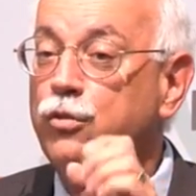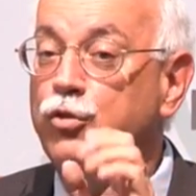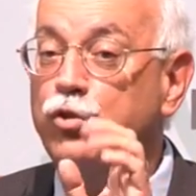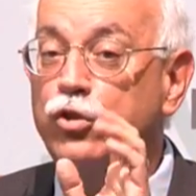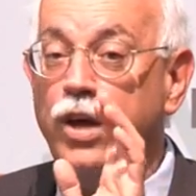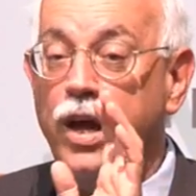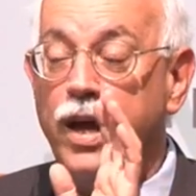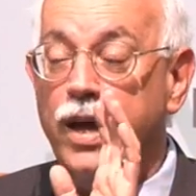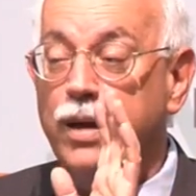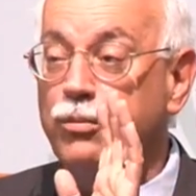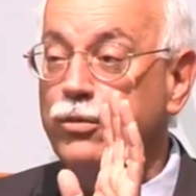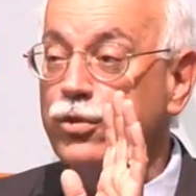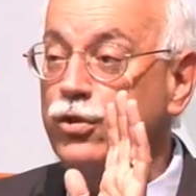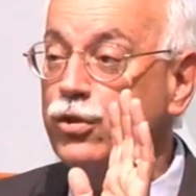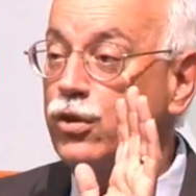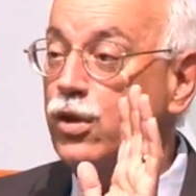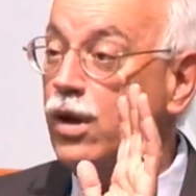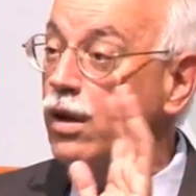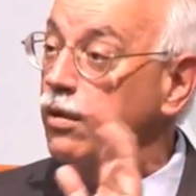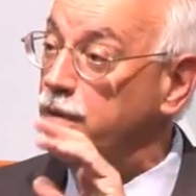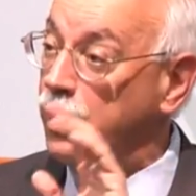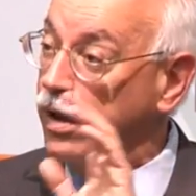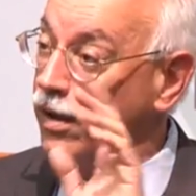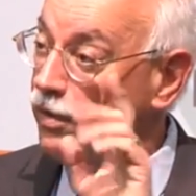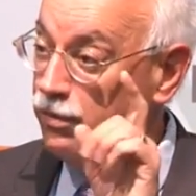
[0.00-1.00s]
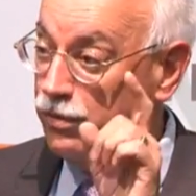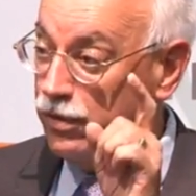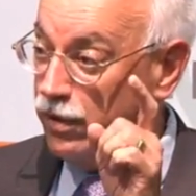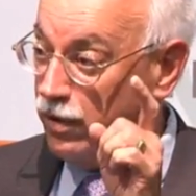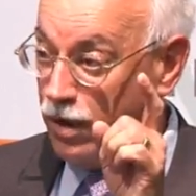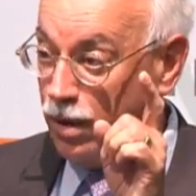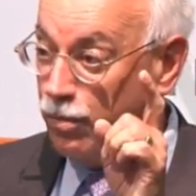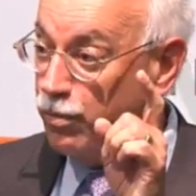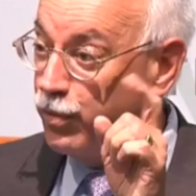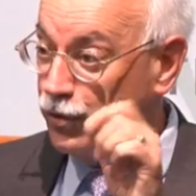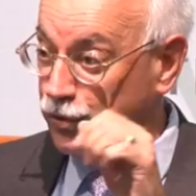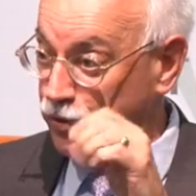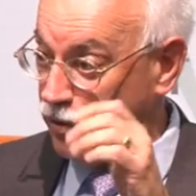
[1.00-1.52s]
James, and the
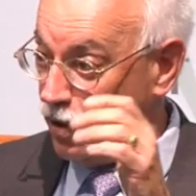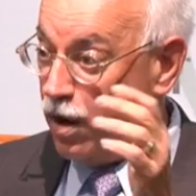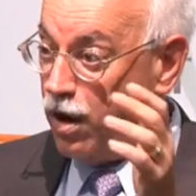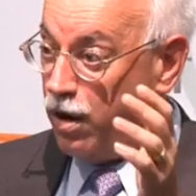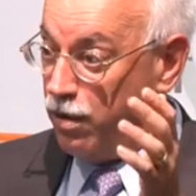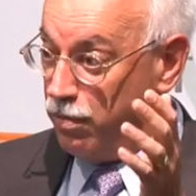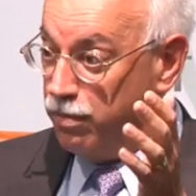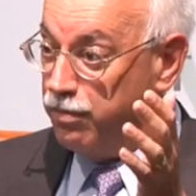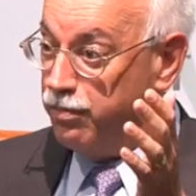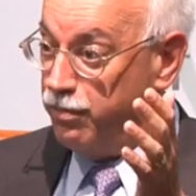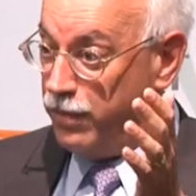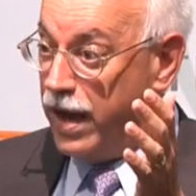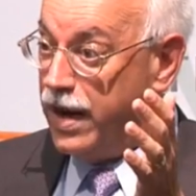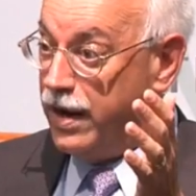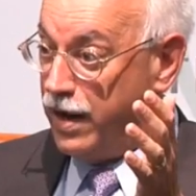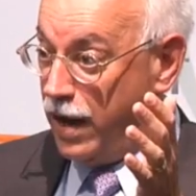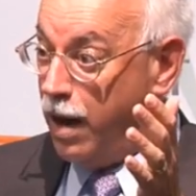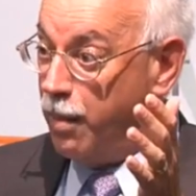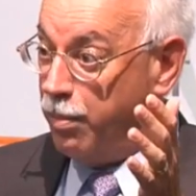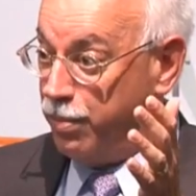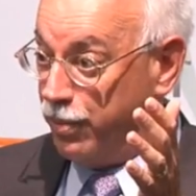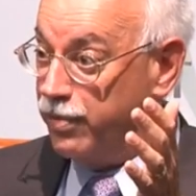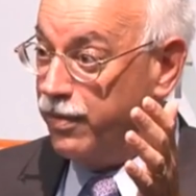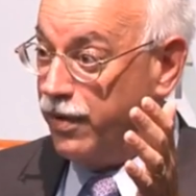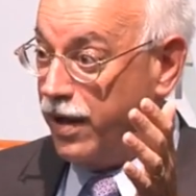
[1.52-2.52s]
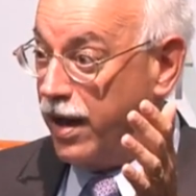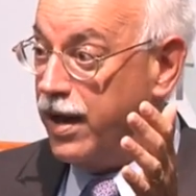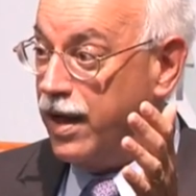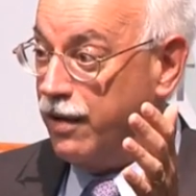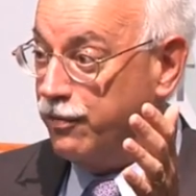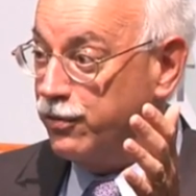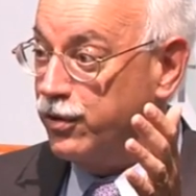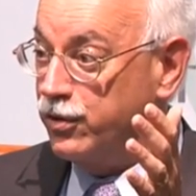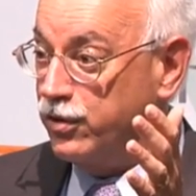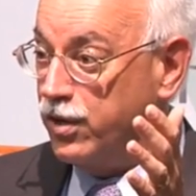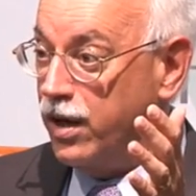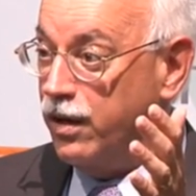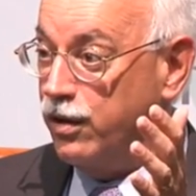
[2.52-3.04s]
numbers are made up, I
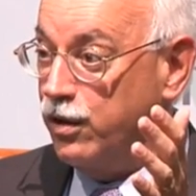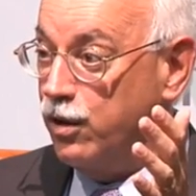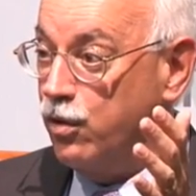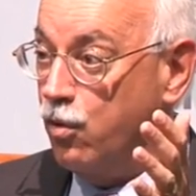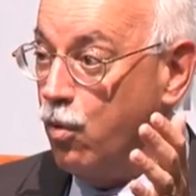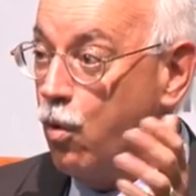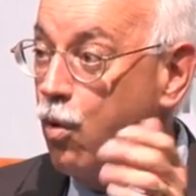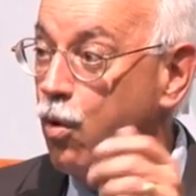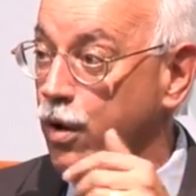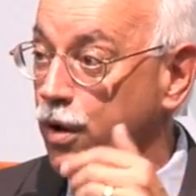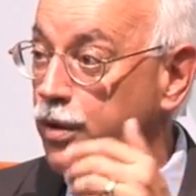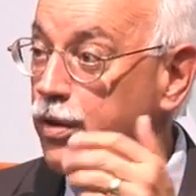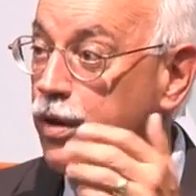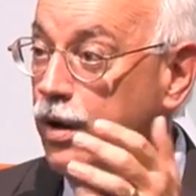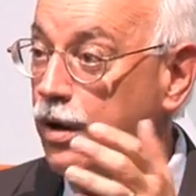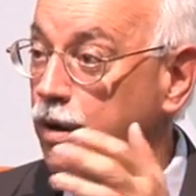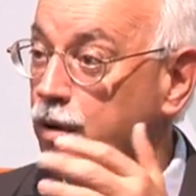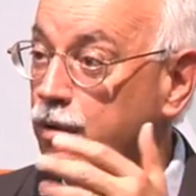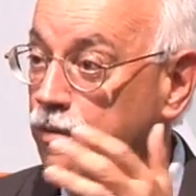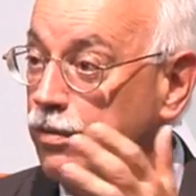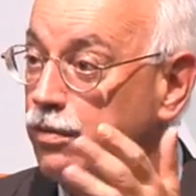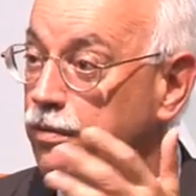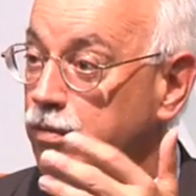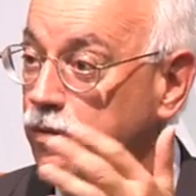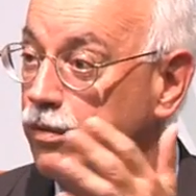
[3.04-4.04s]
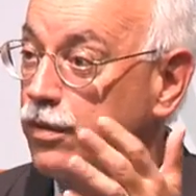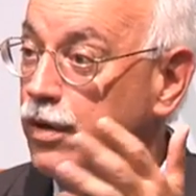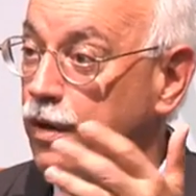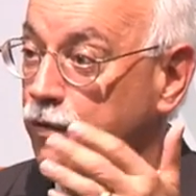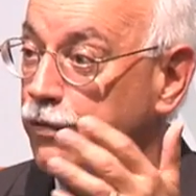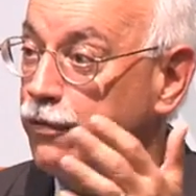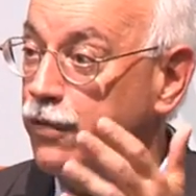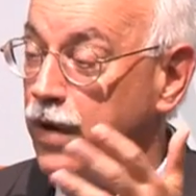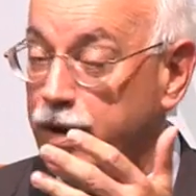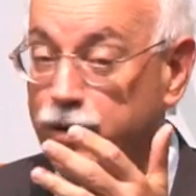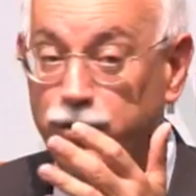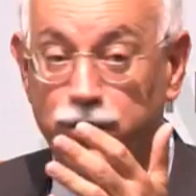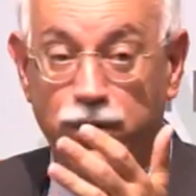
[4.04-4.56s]
have to tell you, or they're, they're
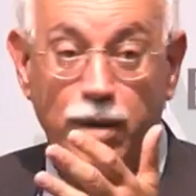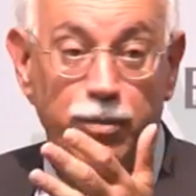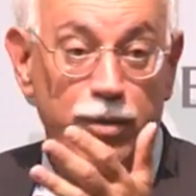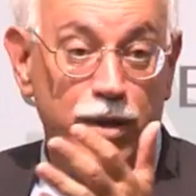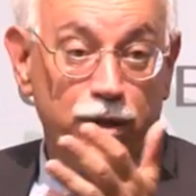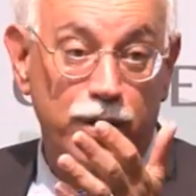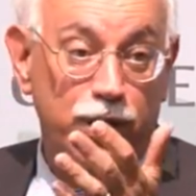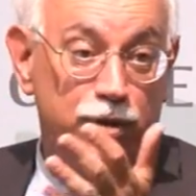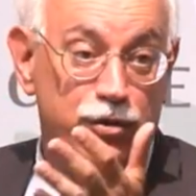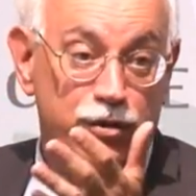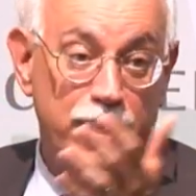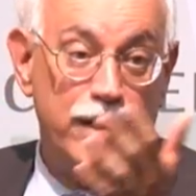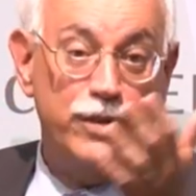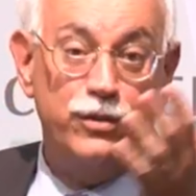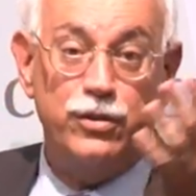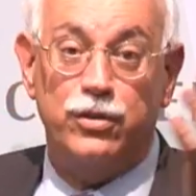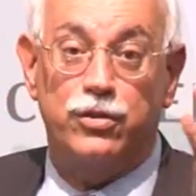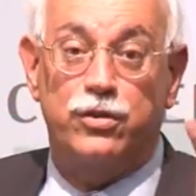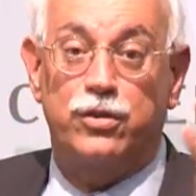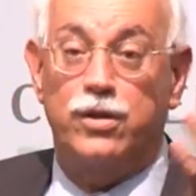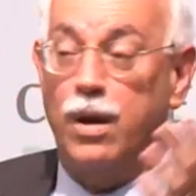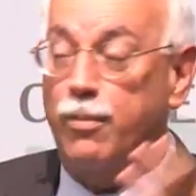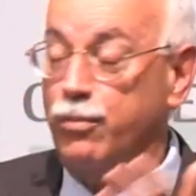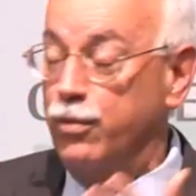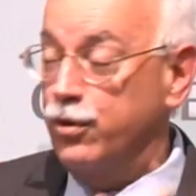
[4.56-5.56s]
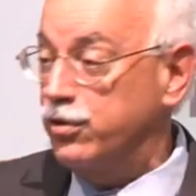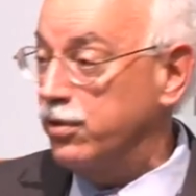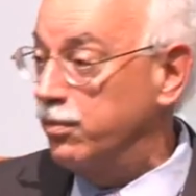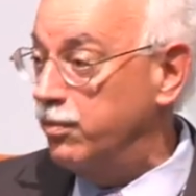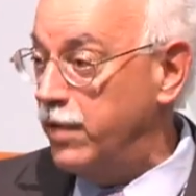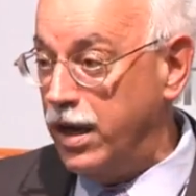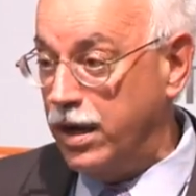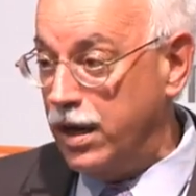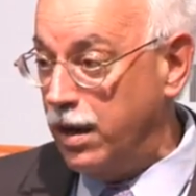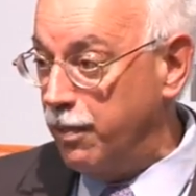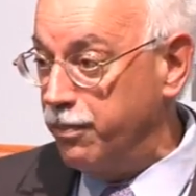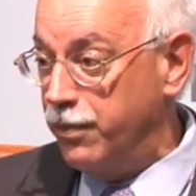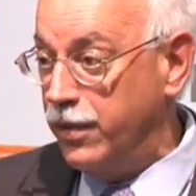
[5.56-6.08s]
fixed. I mean, census numbers are
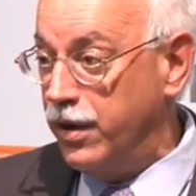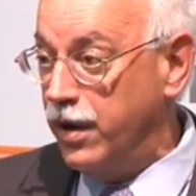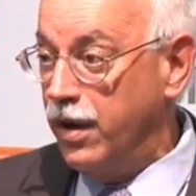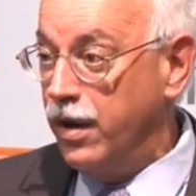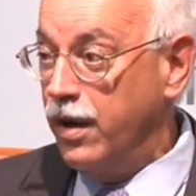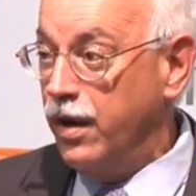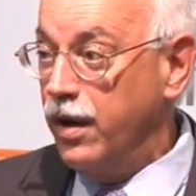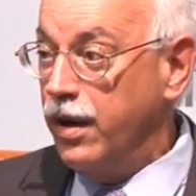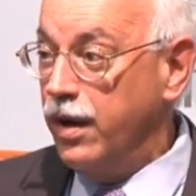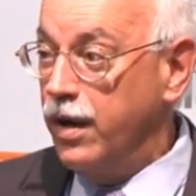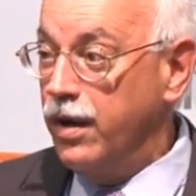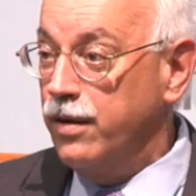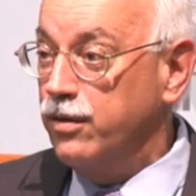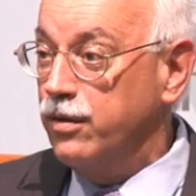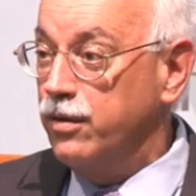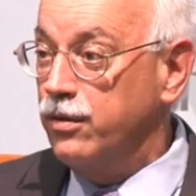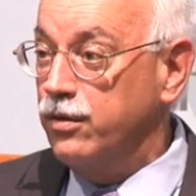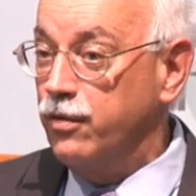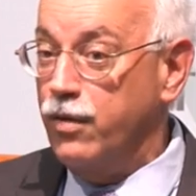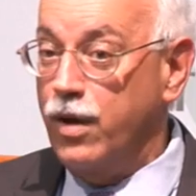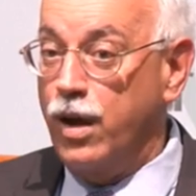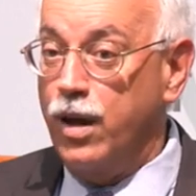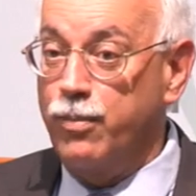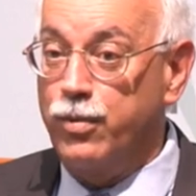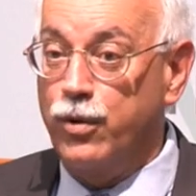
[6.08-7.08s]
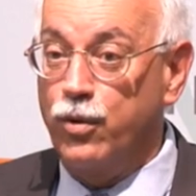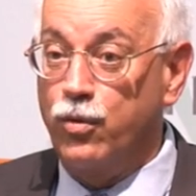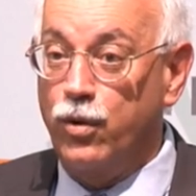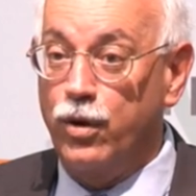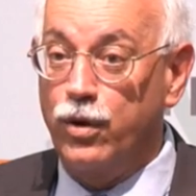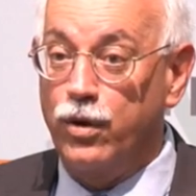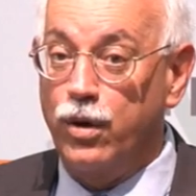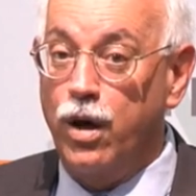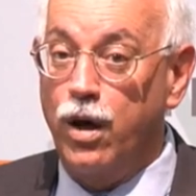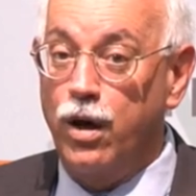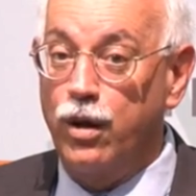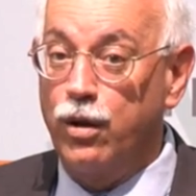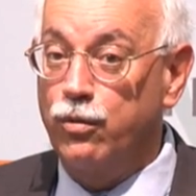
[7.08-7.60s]
made up in the developing
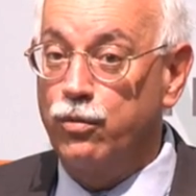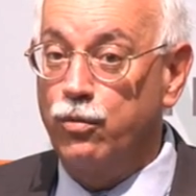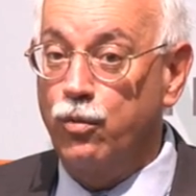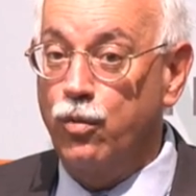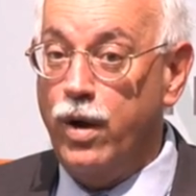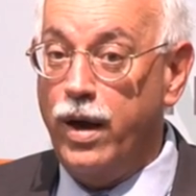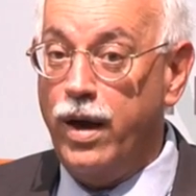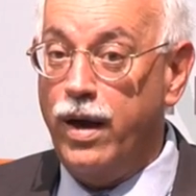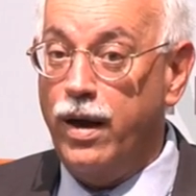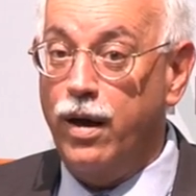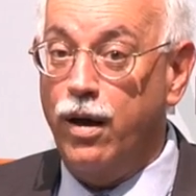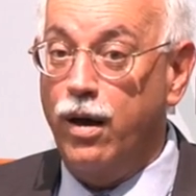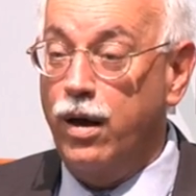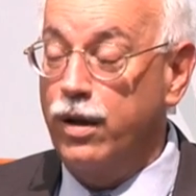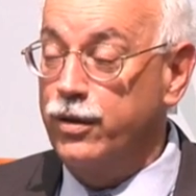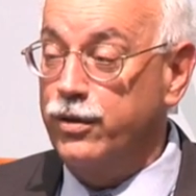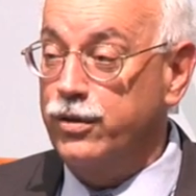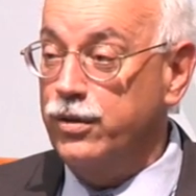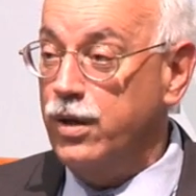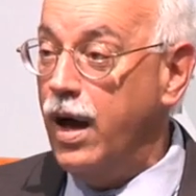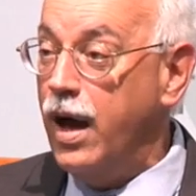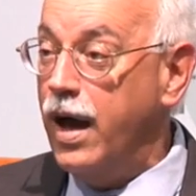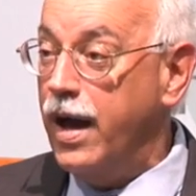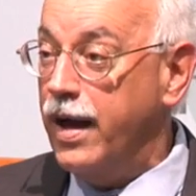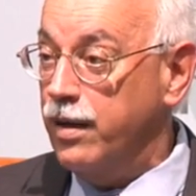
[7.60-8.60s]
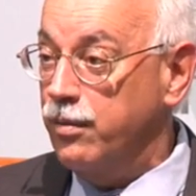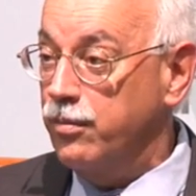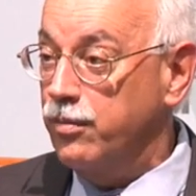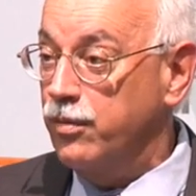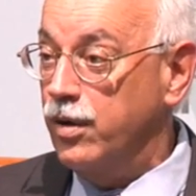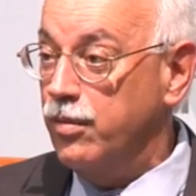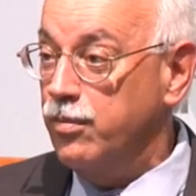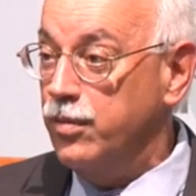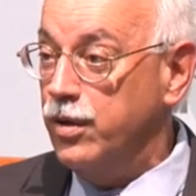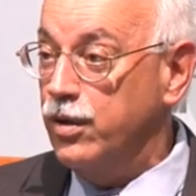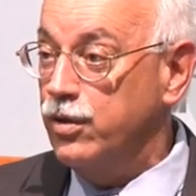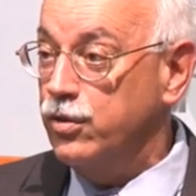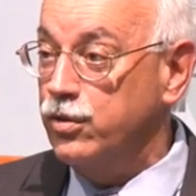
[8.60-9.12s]
world all the, way, all the time.
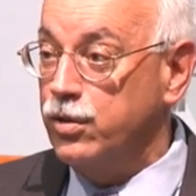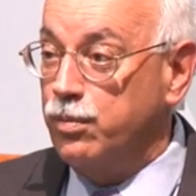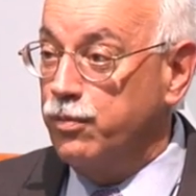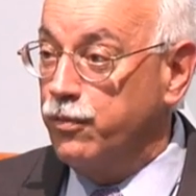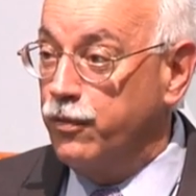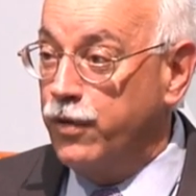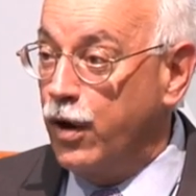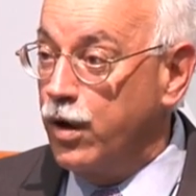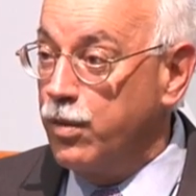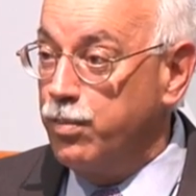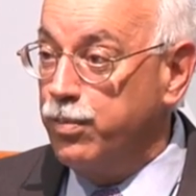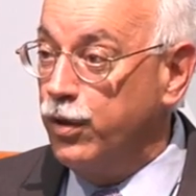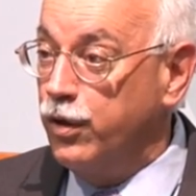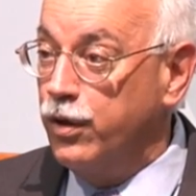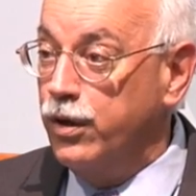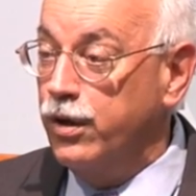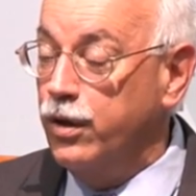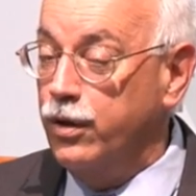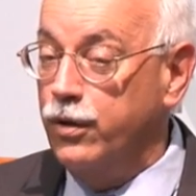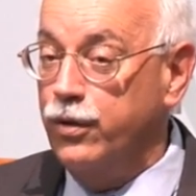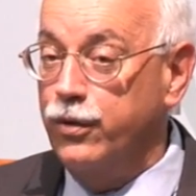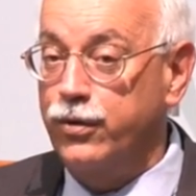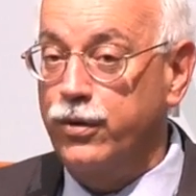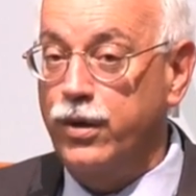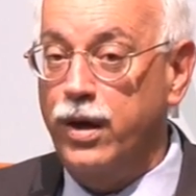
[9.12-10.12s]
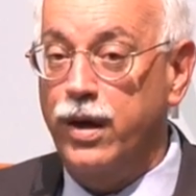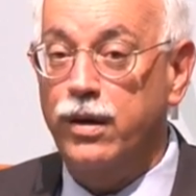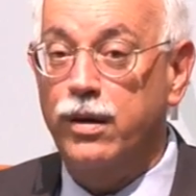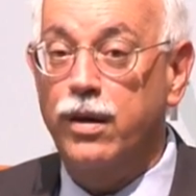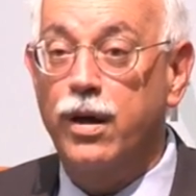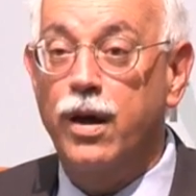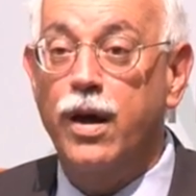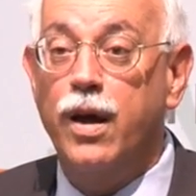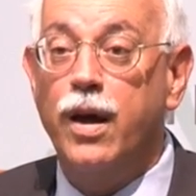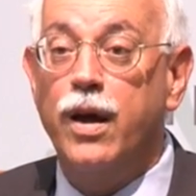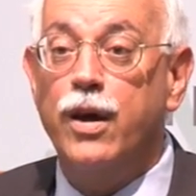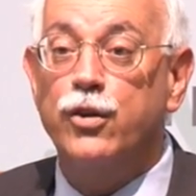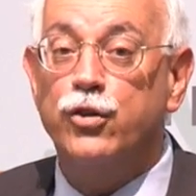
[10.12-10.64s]
I mean, it's a very political
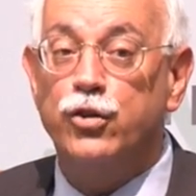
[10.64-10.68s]
thing.